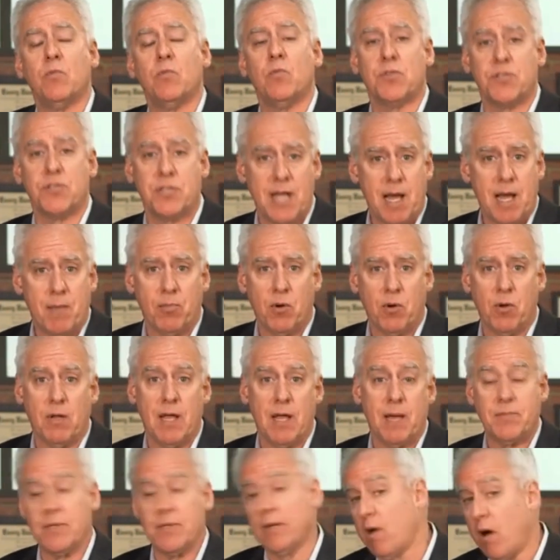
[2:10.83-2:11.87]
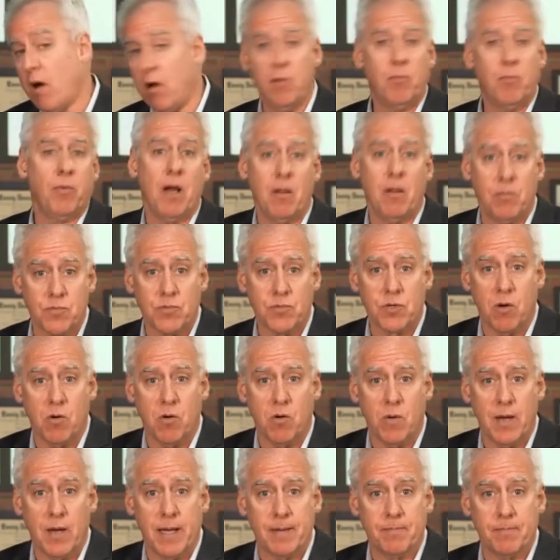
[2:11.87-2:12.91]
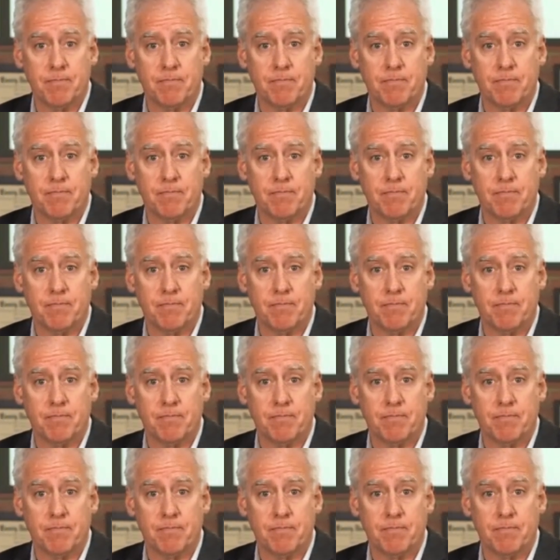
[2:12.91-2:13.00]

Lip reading: will stop prolapsing, all the problems go away.